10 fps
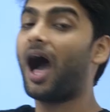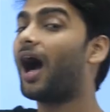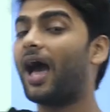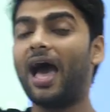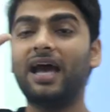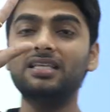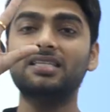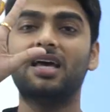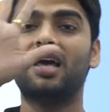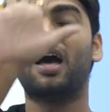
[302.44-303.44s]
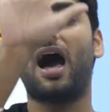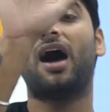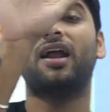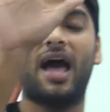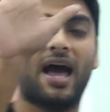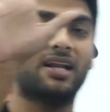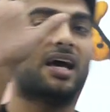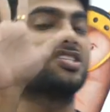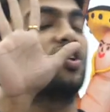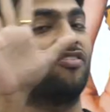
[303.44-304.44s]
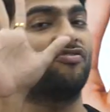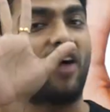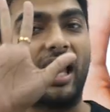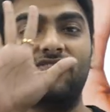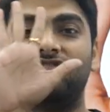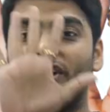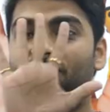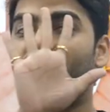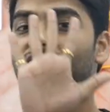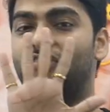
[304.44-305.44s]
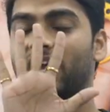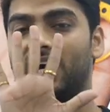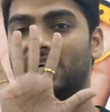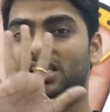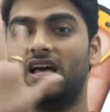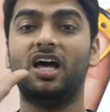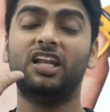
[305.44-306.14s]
Our hands, our hand has got 5 different fingers.